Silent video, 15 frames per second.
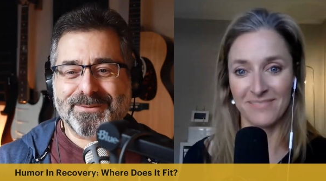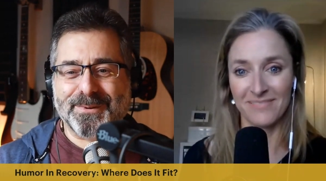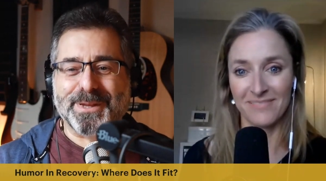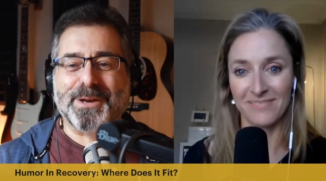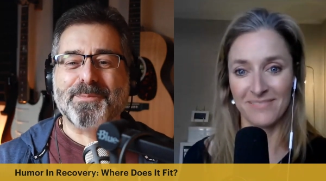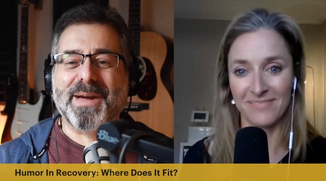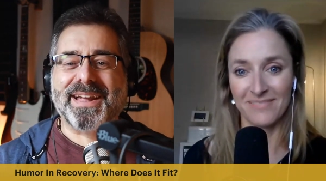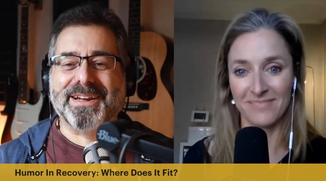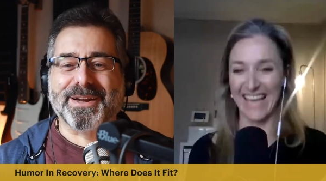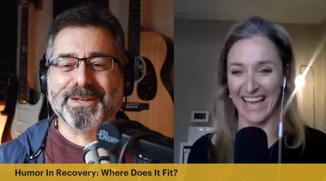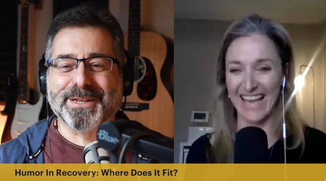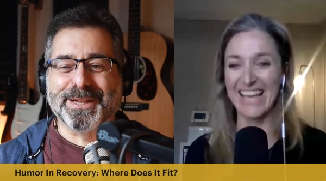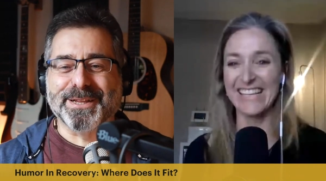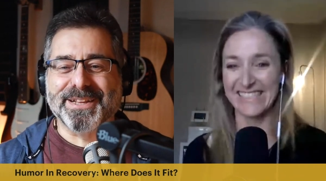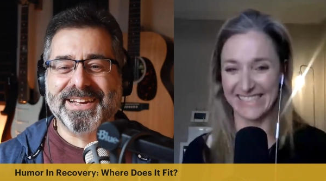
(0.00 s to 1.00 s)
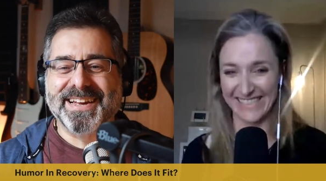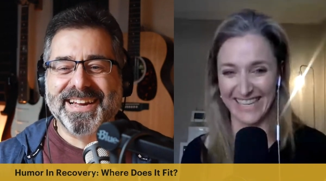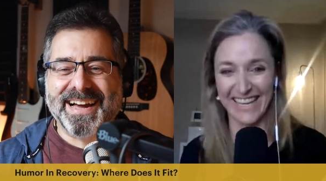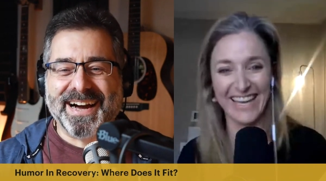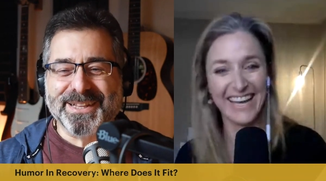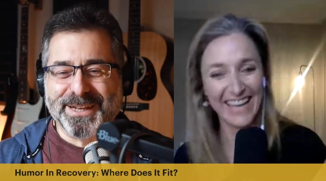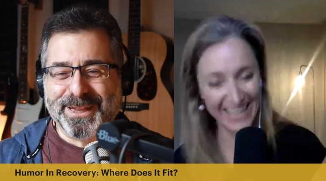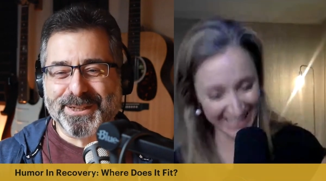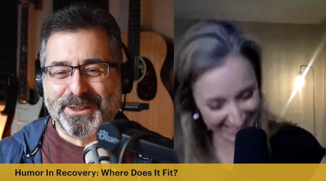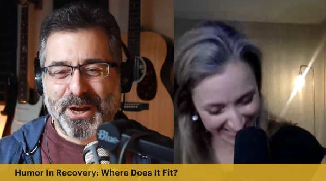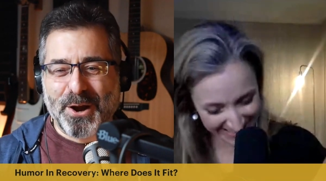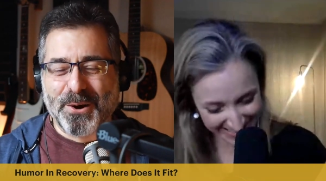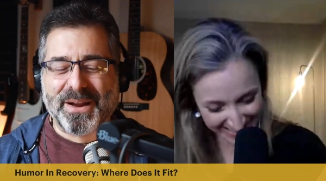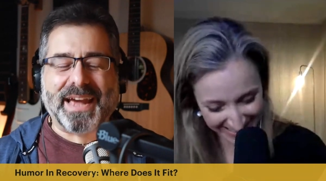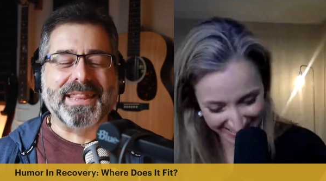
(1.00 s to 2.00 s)
Speaker 1: yes.
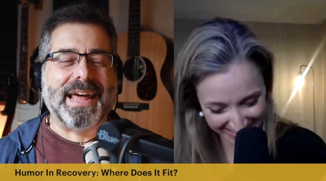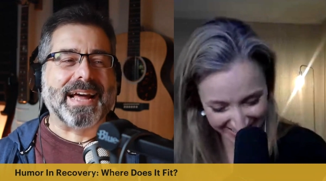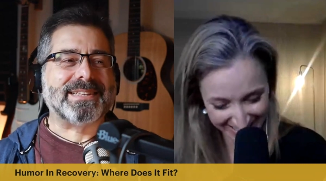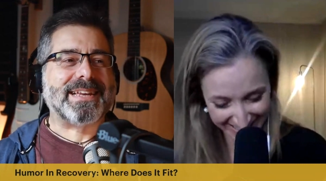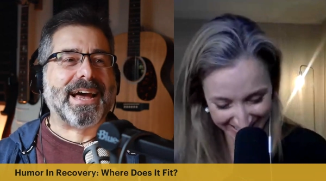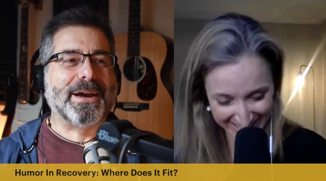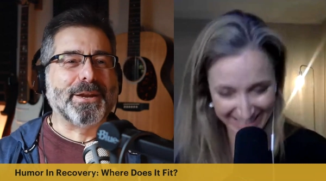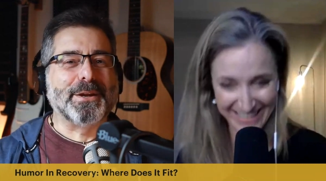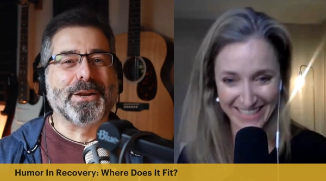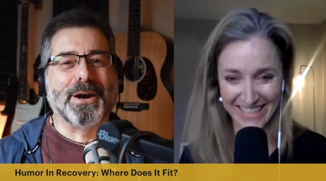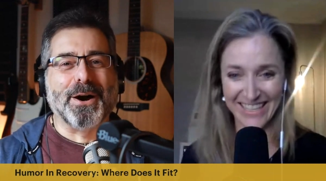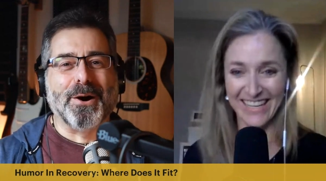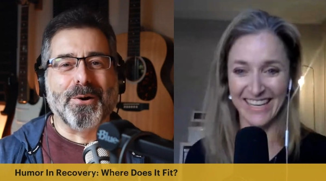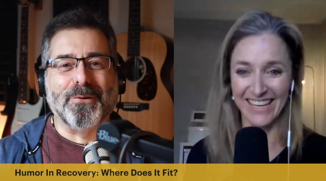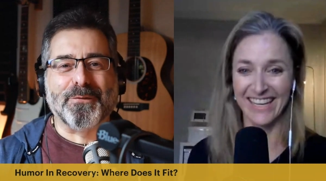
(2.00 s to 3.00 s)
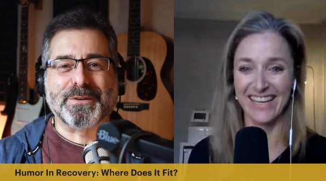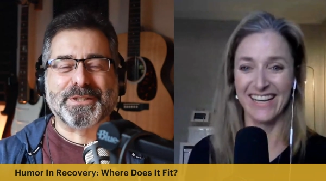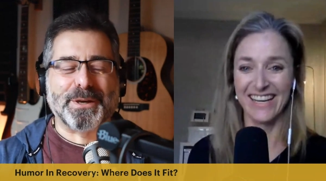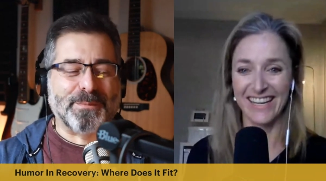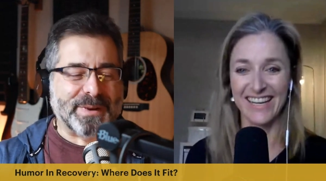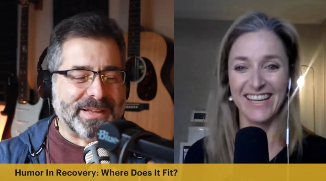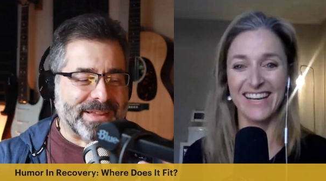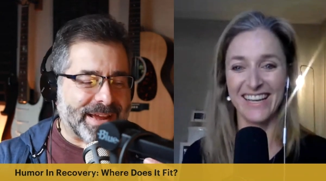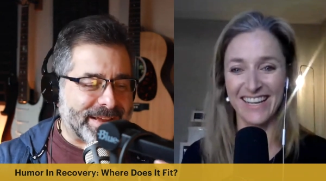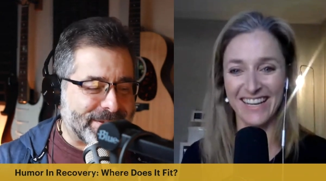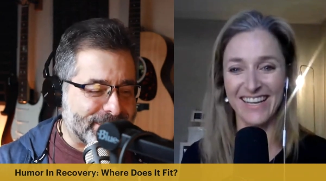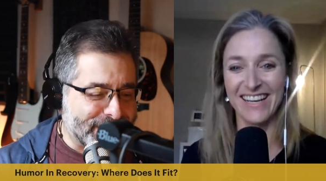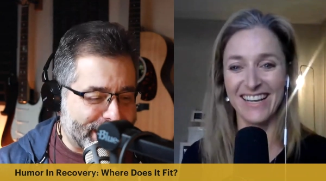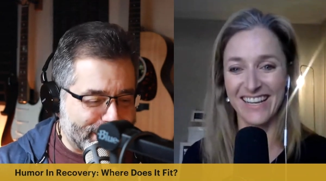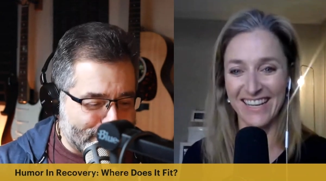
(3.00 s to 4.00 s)
and that's how you know for somebody like
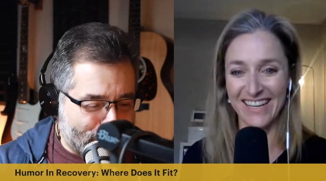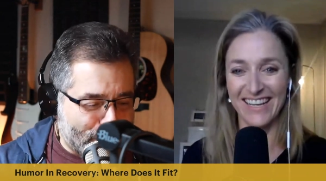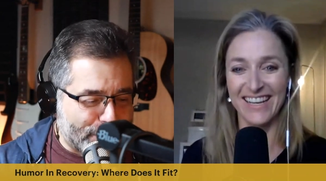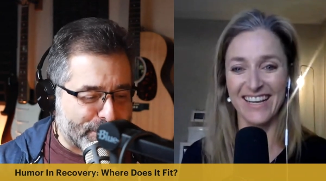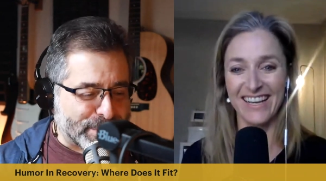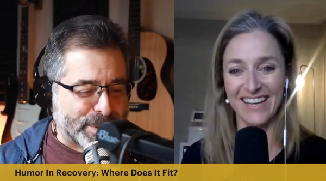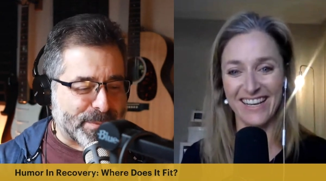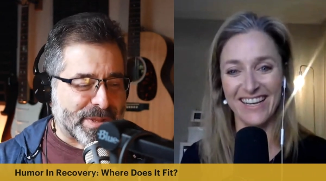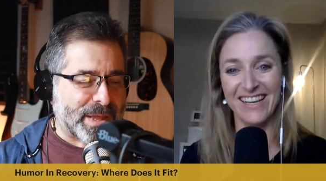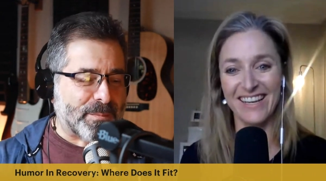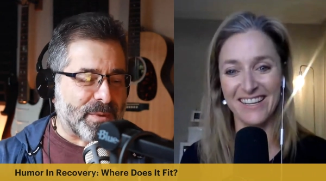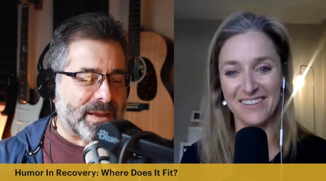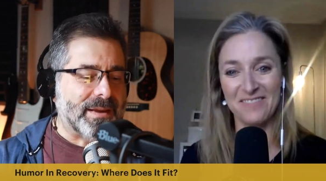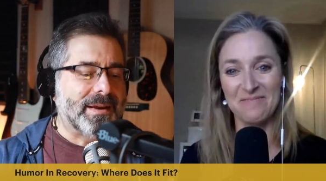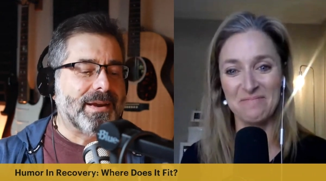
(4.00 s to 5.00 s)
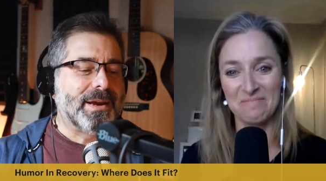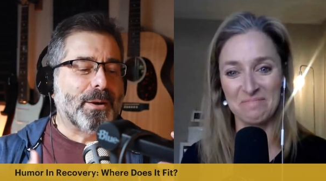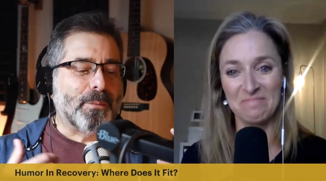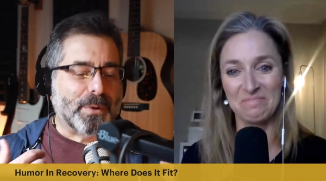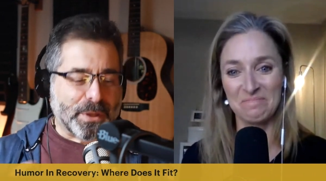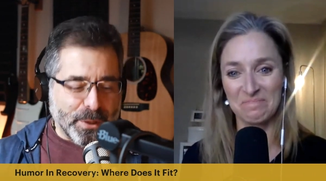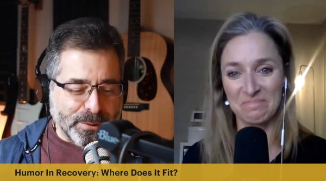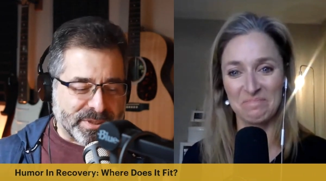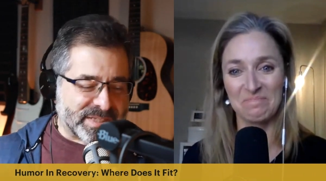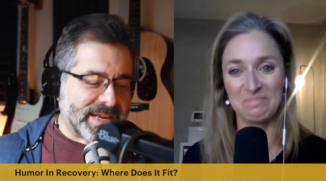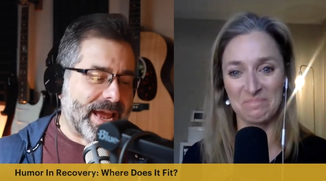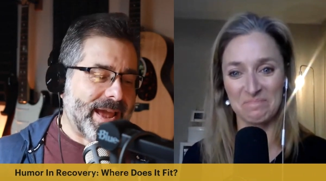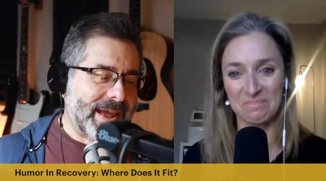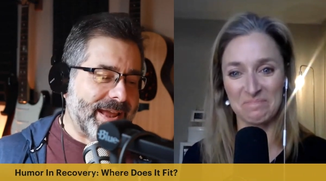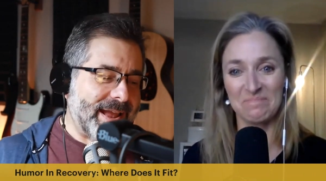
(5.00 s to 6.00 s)
like Lauren, for somebody like me, when you
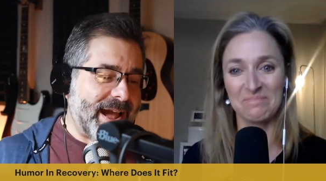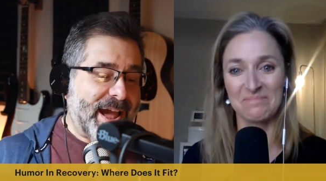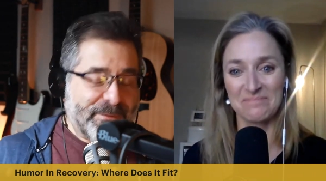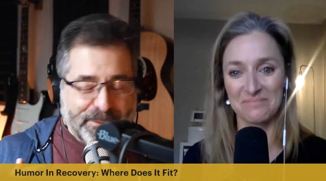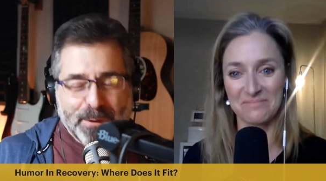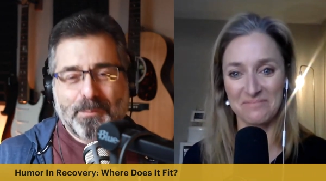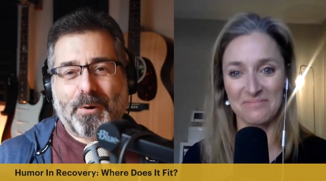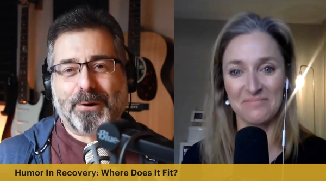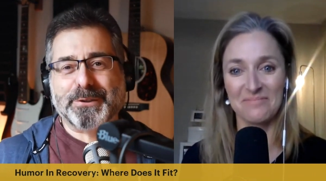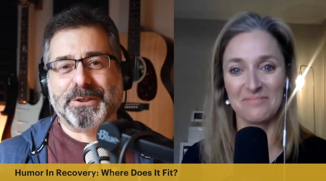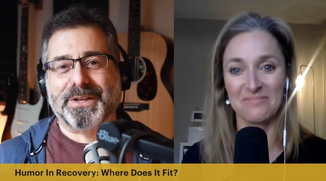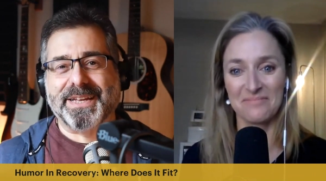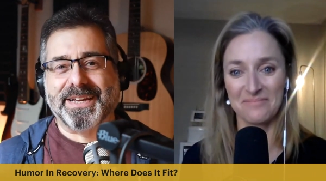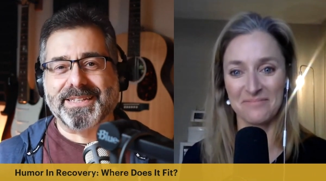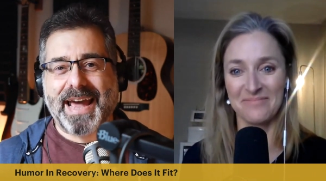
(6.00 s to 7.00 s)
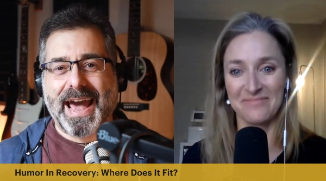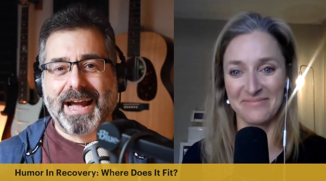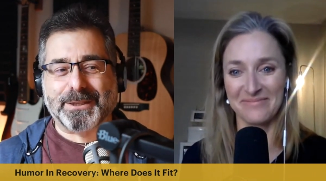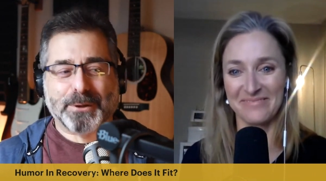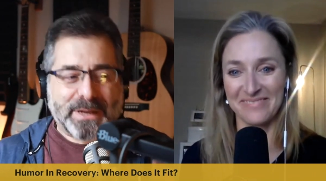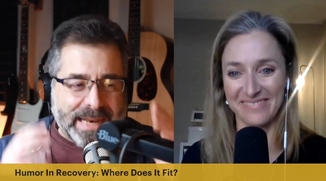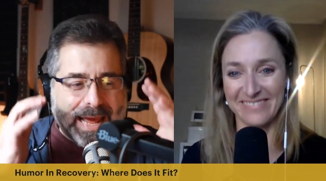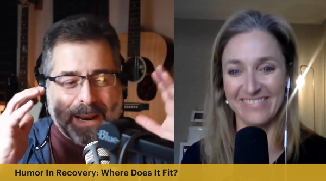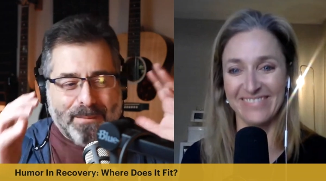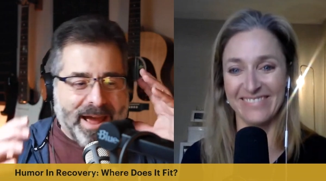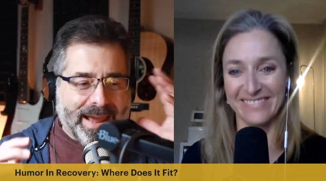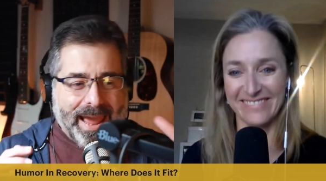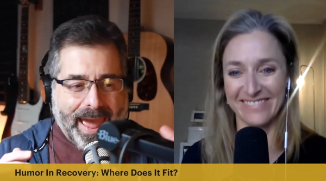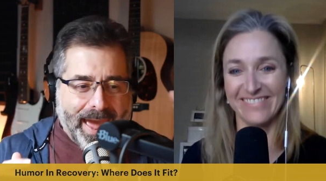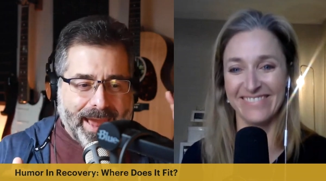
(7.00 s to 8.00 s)
say I feel personally attacked or get out of my
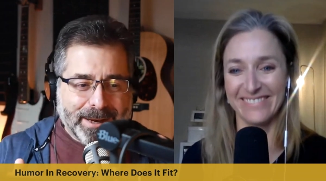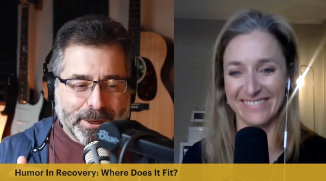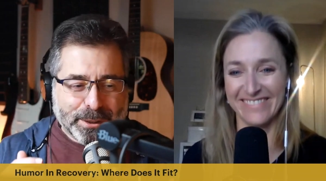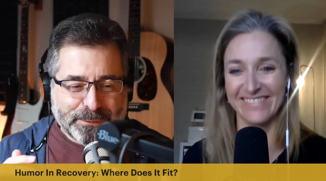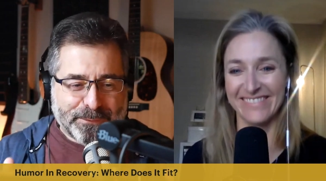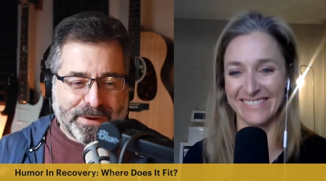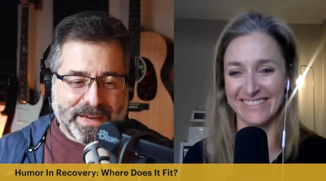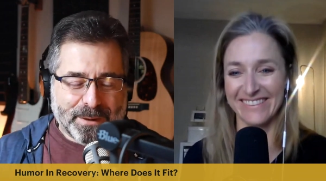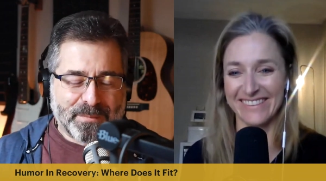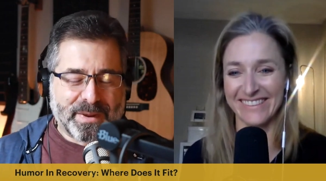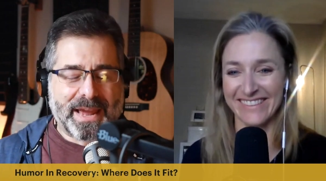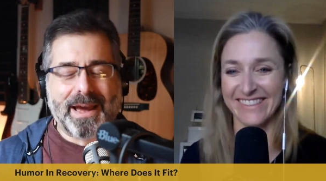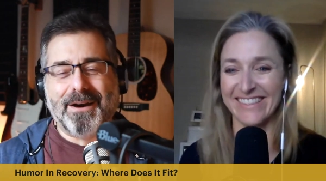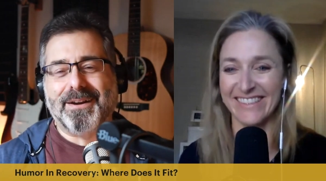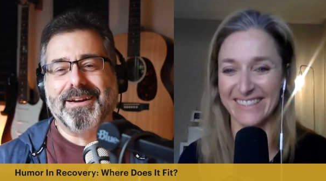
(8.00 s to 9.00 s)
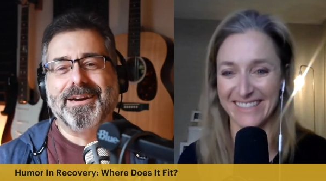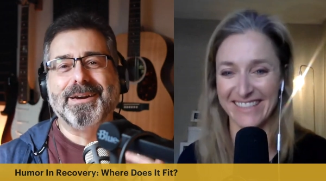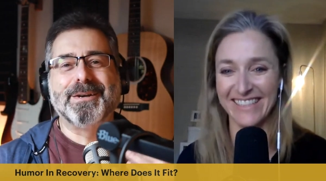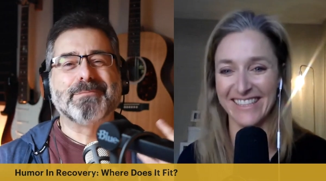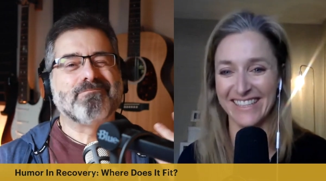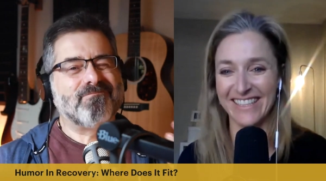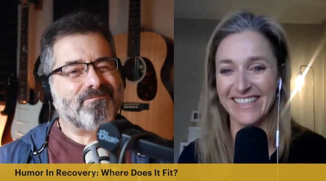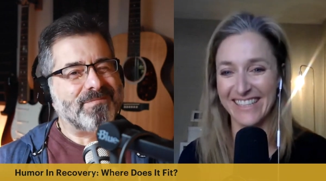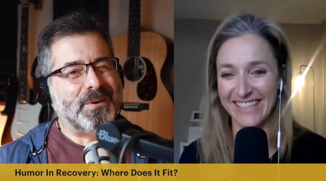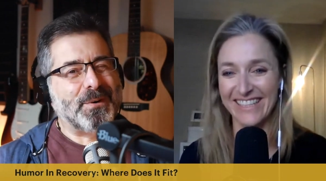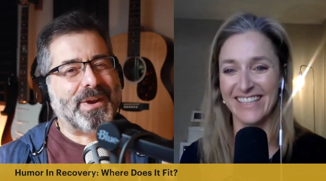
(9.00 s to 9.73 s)
head, you're freaking me out. Okay,